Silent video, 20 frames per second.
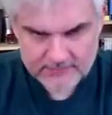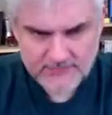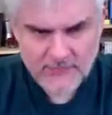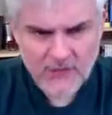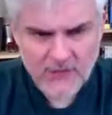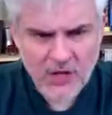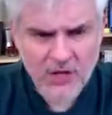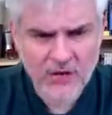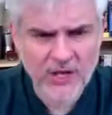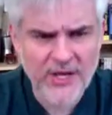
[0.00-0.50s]

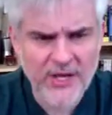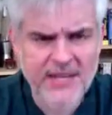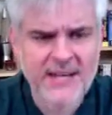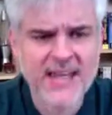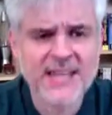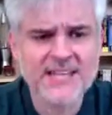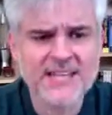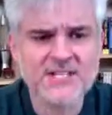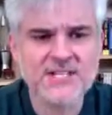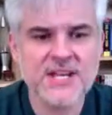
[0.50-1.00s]
Okay,
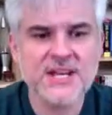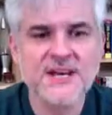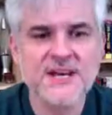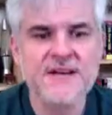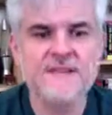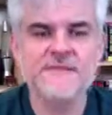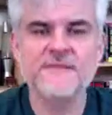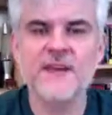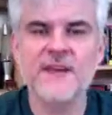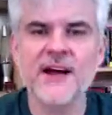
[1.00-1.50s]
next,
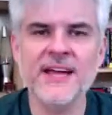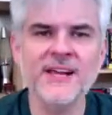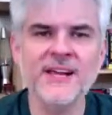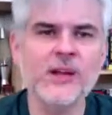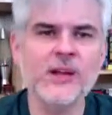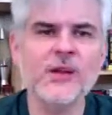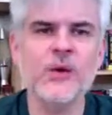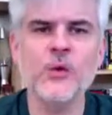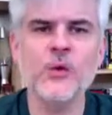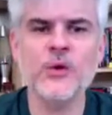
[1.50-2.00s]
find
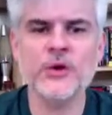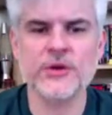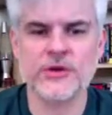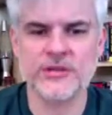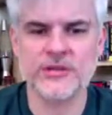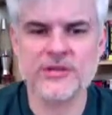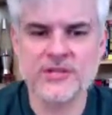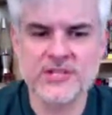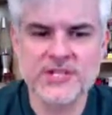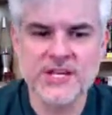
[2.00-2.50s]
all
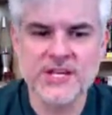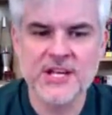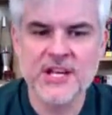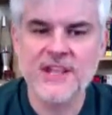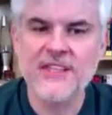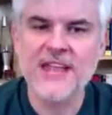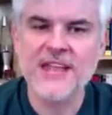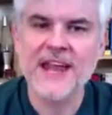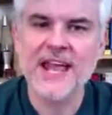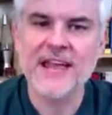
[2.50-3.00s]
orders
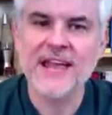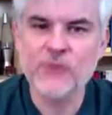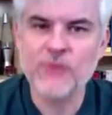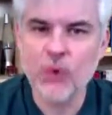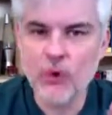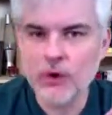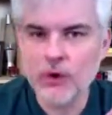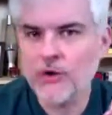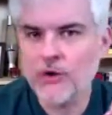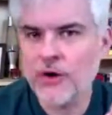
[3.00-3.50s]
that have
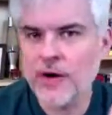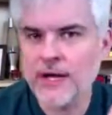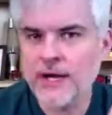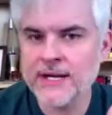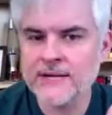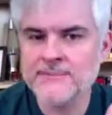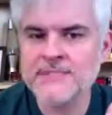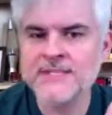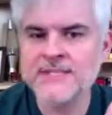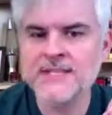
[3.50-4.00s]
order
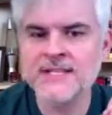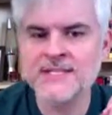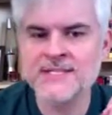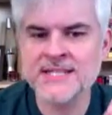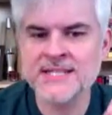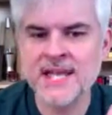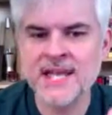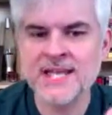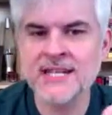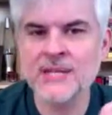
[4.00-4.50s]
items
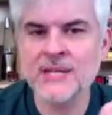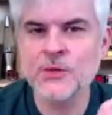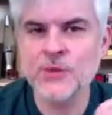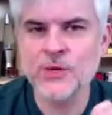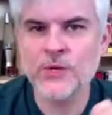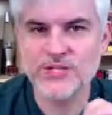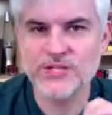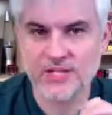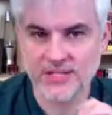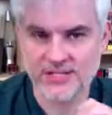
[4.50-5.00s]
containing
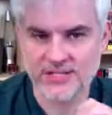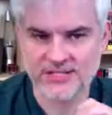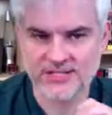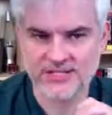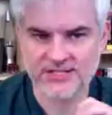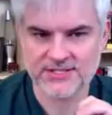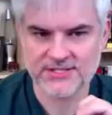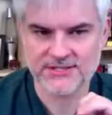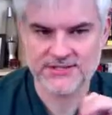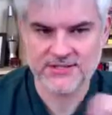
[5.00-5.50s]

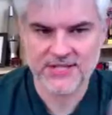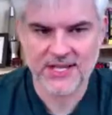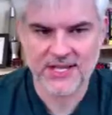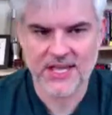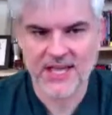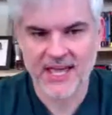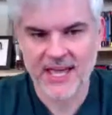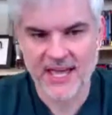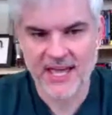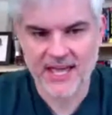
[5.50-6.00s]
widgets.
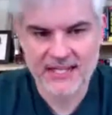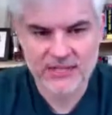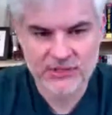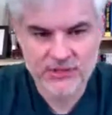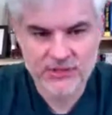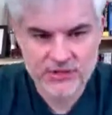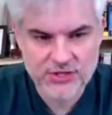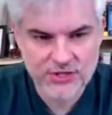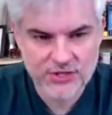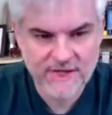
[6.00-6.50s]
And
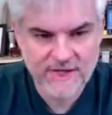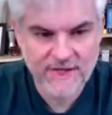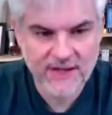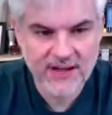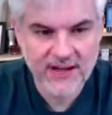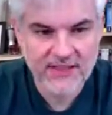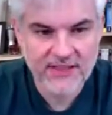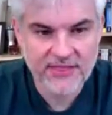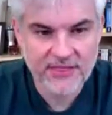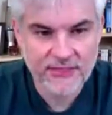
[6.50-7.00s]
you should
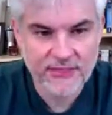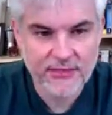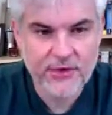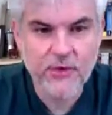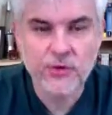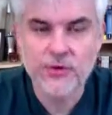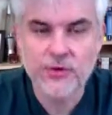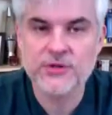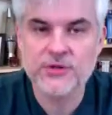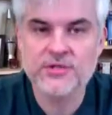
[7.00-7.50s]
find 3
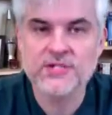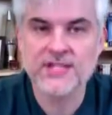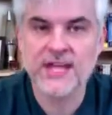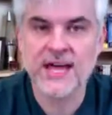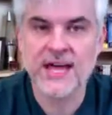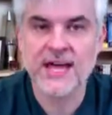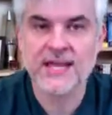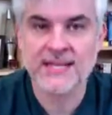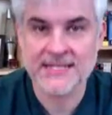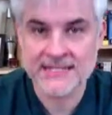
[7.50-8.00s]
orders
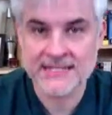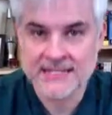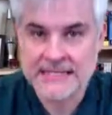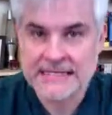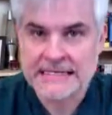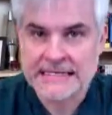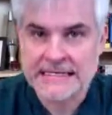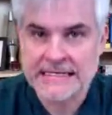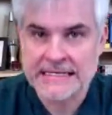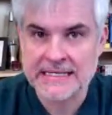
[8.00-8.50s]
that
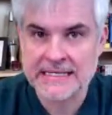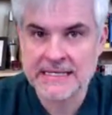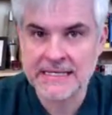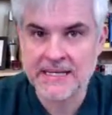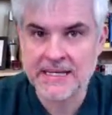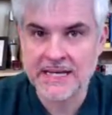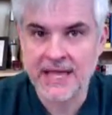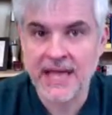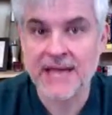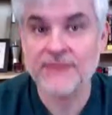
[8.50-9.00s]
indeed
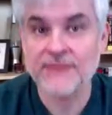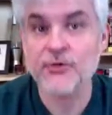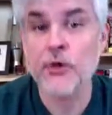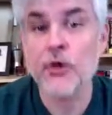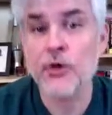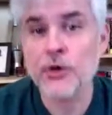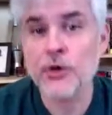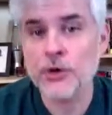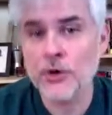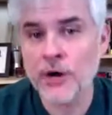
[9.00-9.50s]
have
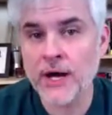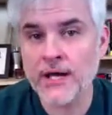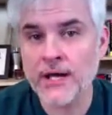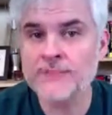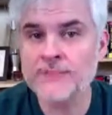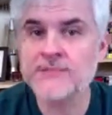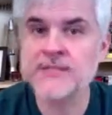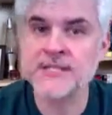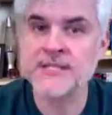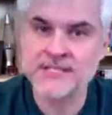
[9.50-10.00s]
order
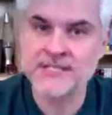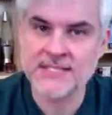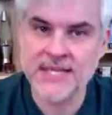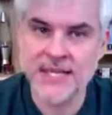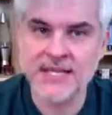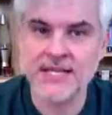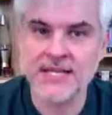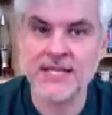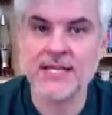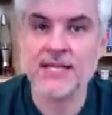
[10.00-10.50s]
items
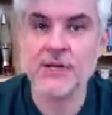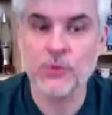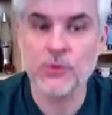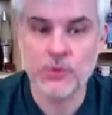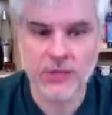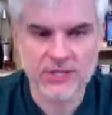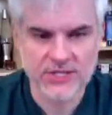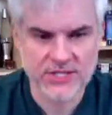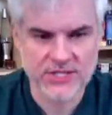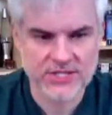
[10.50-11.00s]
containing
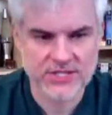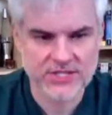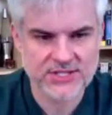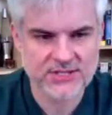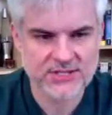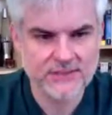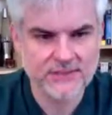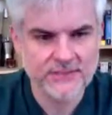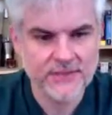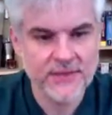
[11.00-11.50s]

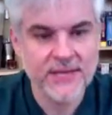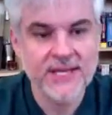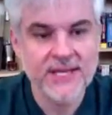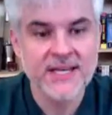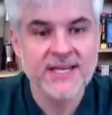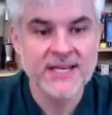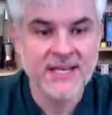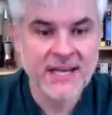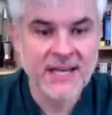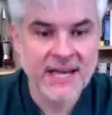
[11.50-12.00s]
widgets.
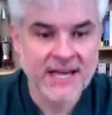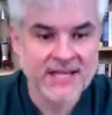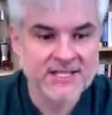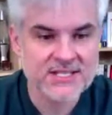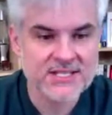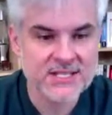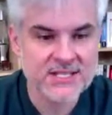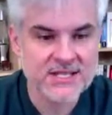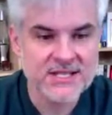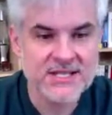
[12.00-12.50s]

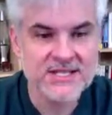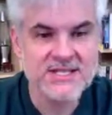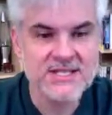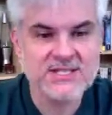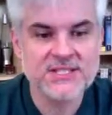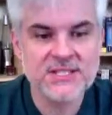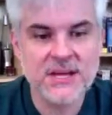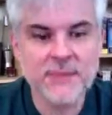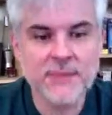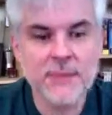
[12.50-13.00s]
Next,
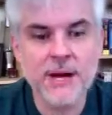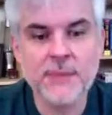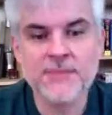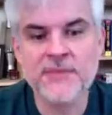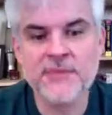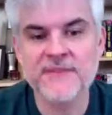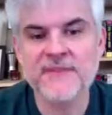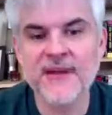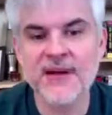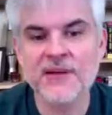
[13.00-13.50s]
sum up
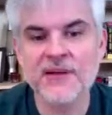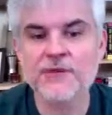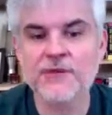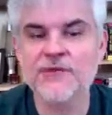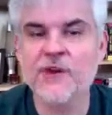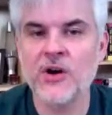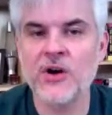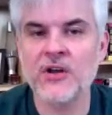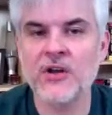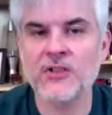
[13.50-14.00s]
the value of
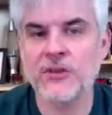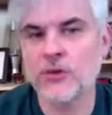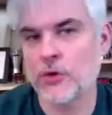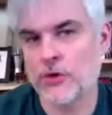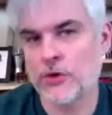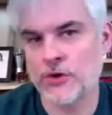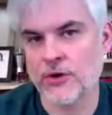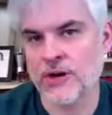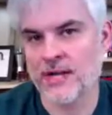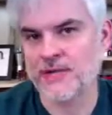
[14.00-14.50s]
all the
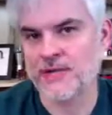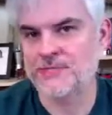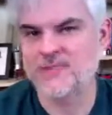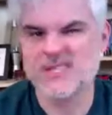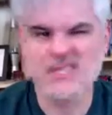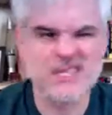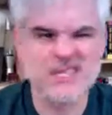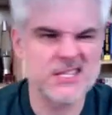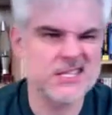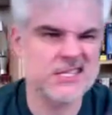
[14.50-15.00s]
order items.
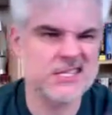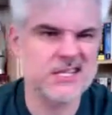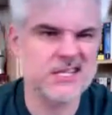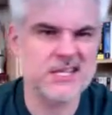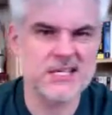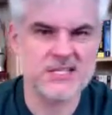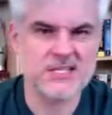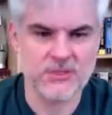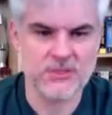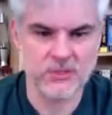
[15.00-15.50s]
This is an
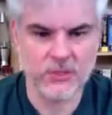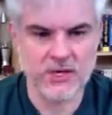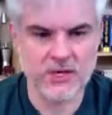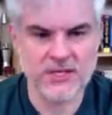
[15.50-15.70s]
easy one.